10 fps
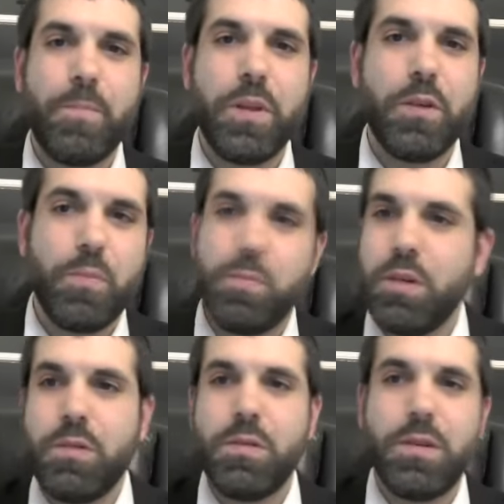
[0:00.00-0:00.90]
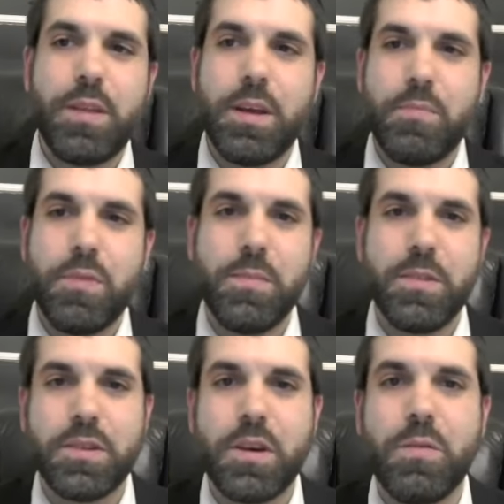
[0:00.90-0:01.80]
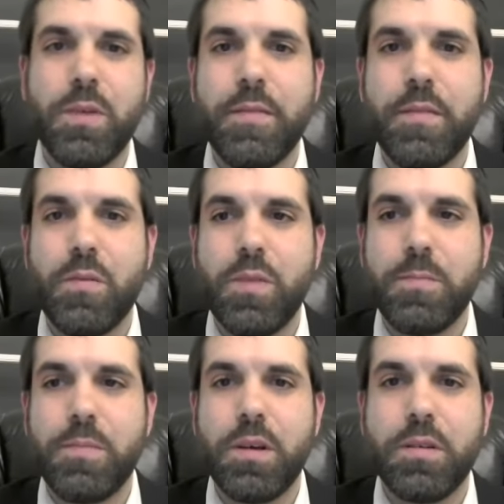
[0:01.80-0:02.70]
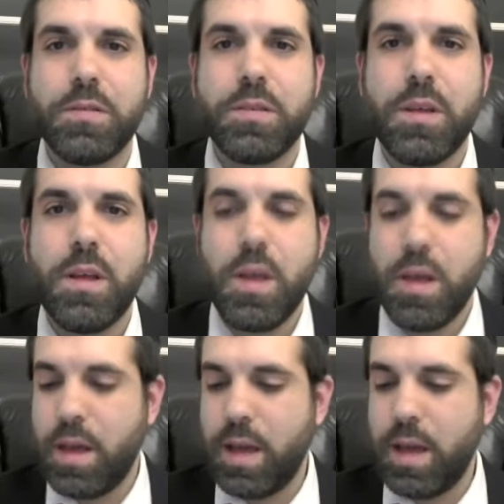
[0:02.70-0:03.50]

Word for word: they're blown, they pretty much go wherever the wind blows.